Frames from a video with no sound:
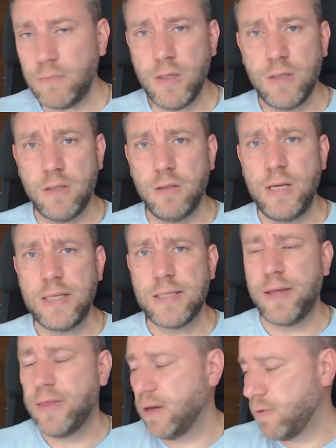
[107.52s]
So that's
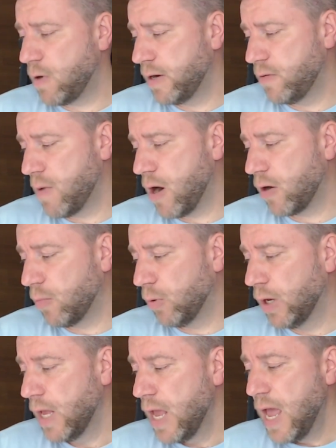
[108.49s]
I think quite
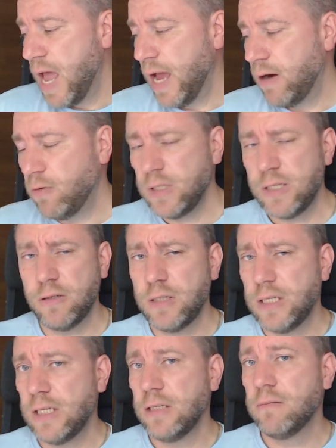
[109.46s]
remarkable. And also
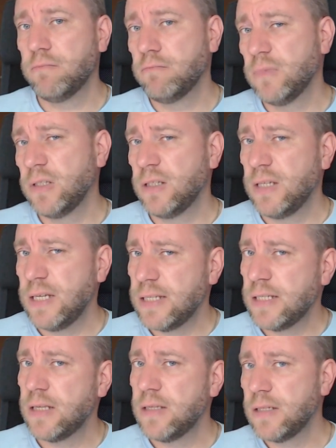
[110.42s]
the the
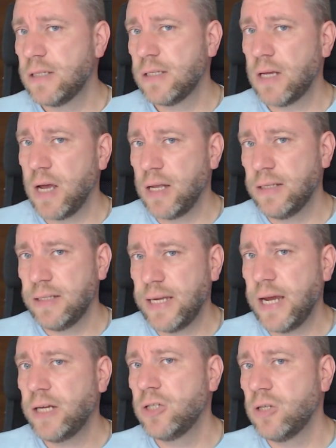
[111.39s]
distance uh,
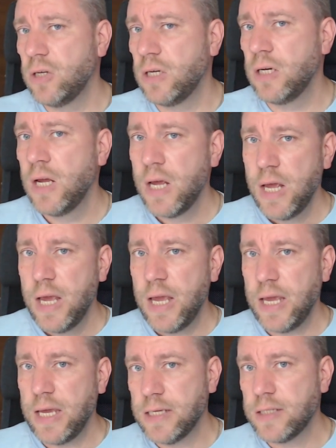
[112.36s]
detection
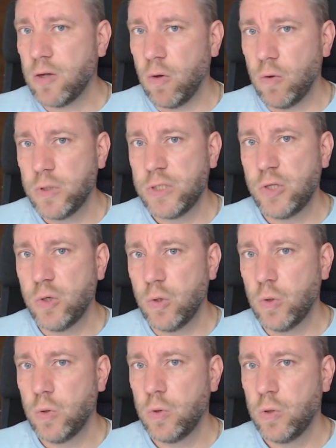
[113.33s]
is
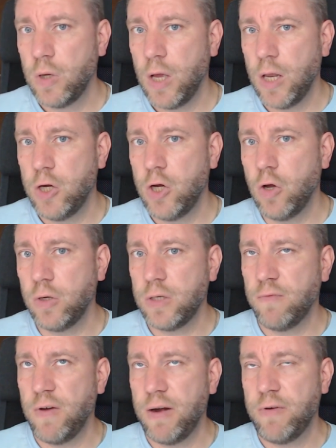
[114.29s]
also
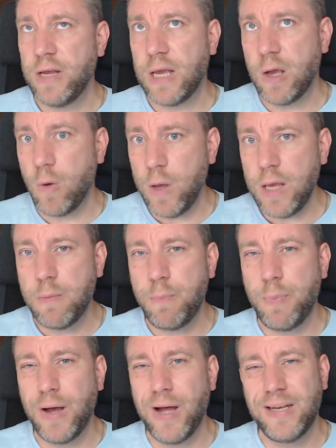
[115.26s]
not very quick,
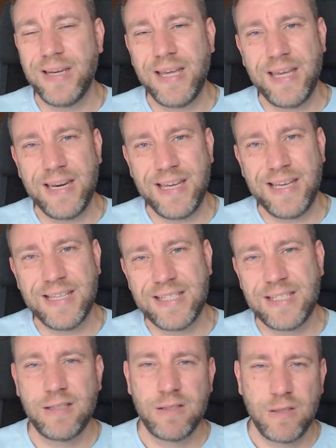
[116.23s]
but it
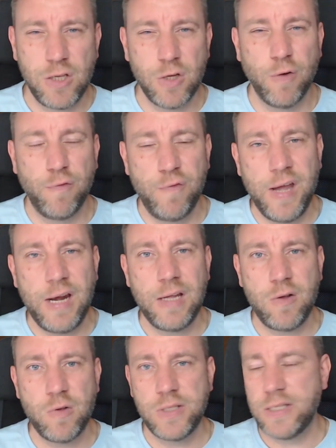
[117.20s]
is you know fairly
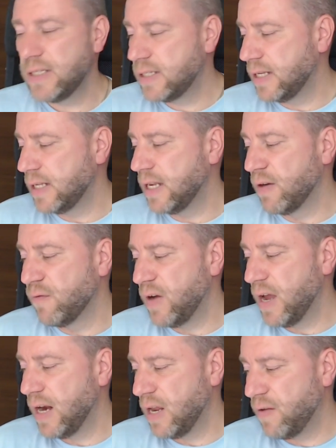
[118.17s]
consistent and
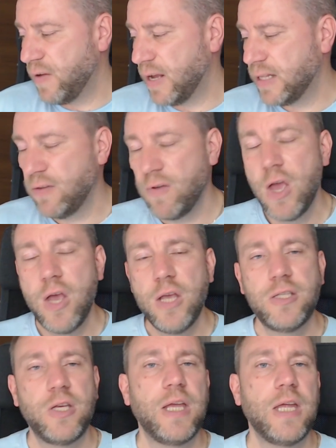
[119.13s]
fairly effective.
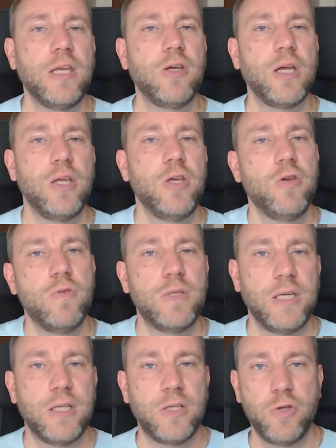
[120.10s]
So again, you can
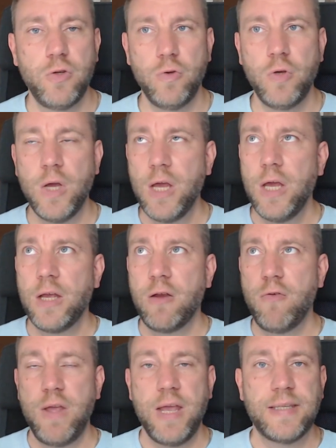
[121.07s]
use it to
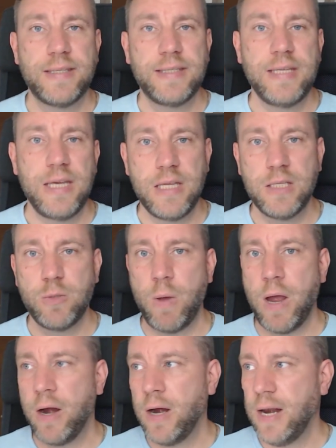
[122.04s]
create scenes
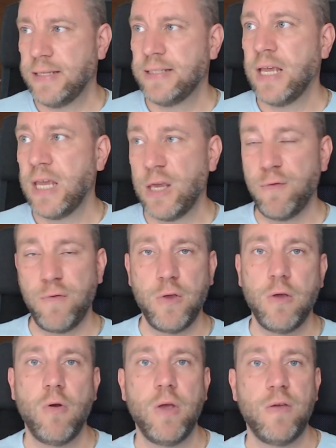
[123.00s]
where, let's say, if
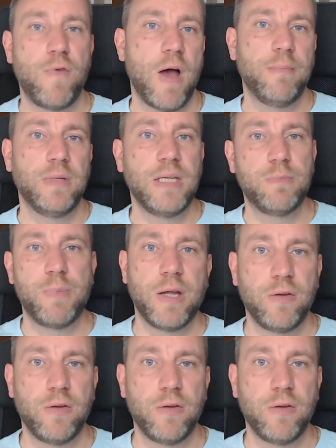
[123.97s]
you if I'm this part